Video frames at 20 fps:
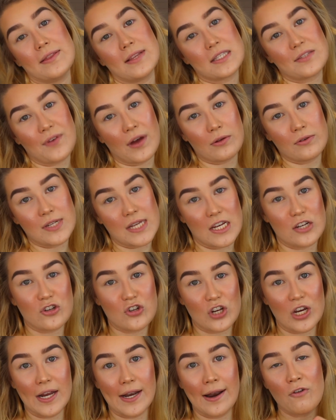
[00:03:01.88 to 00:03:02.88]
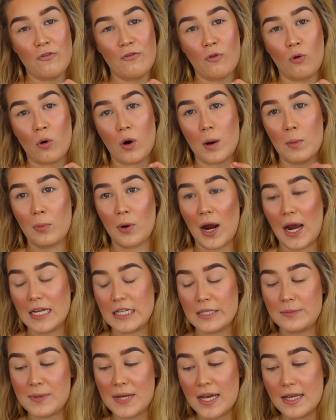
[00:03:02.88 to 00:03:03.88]
this foundation for
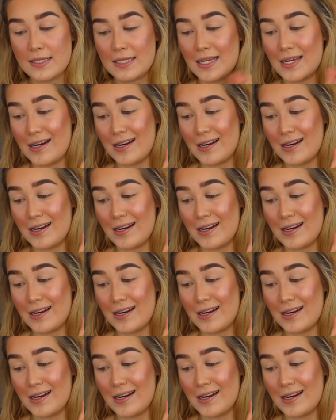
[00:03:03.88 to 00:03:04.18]
brides because